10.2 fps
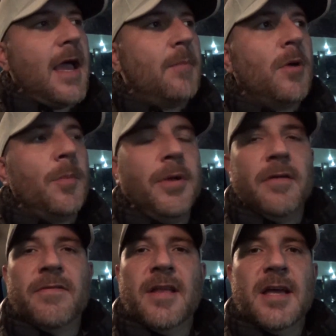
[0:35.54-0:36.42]
I'm up
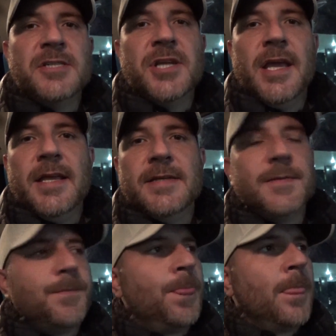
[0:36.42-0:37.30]
here flying
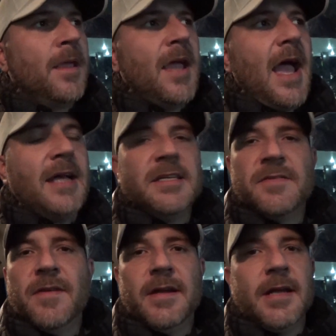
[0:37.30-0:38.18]
J's. I
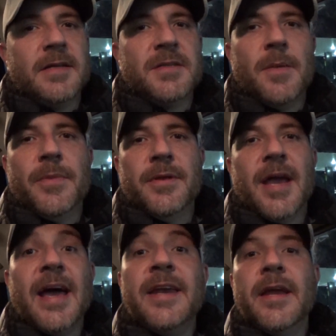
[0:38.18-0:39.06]
just found out something
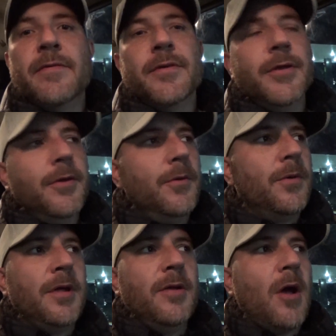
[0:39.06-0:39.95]
I never knew.
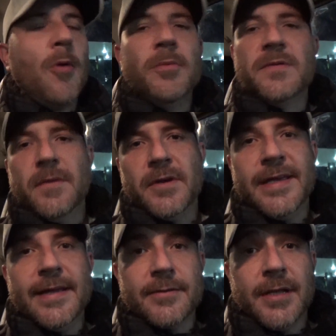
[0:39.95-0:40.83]
You know, I almost feel
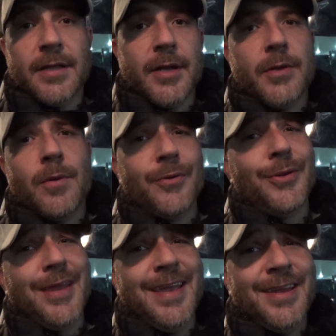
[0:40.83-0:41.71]
guilty letting you all
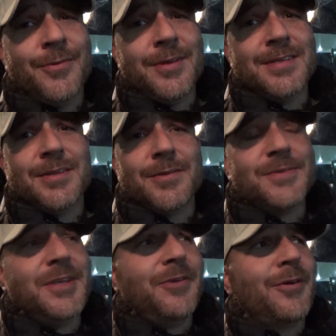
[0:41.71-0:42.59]
in on this little
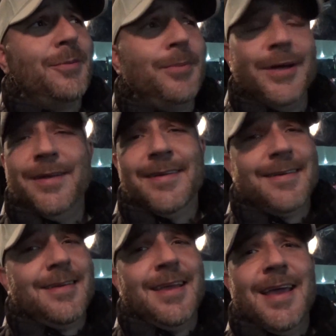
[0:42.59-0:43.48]
secret, but
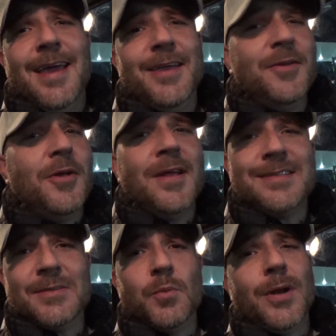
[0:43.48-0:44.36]
hey, you know,
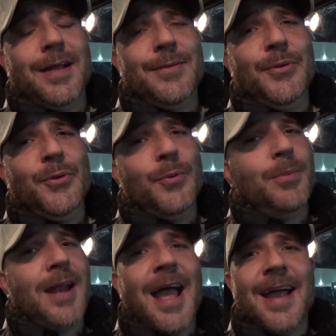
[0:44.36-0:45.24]
that's what I do.
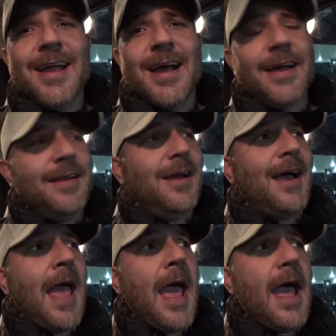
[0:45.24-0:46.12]
But I got a
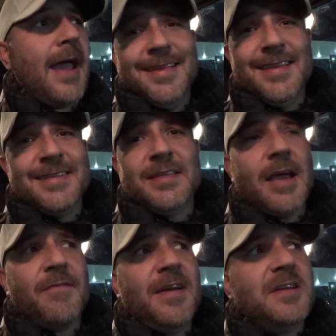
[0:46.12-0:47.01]
hack. This
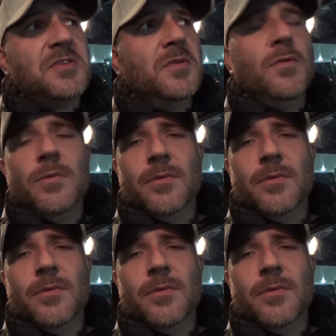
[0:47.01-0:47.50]
I found this new